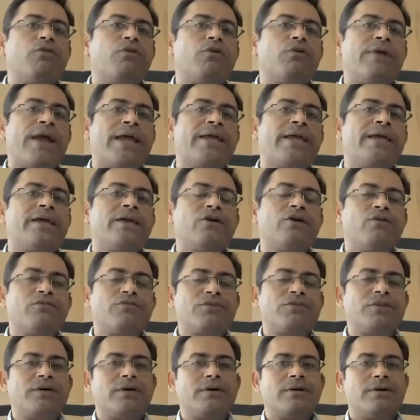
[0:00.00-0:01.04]
four ranking
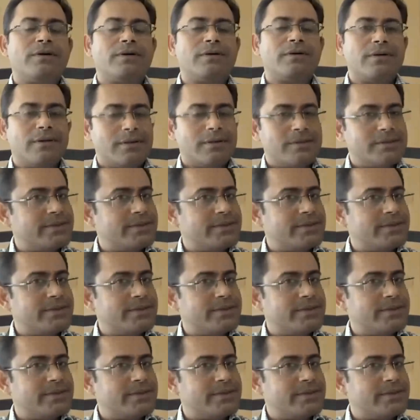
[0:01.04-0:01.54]
of the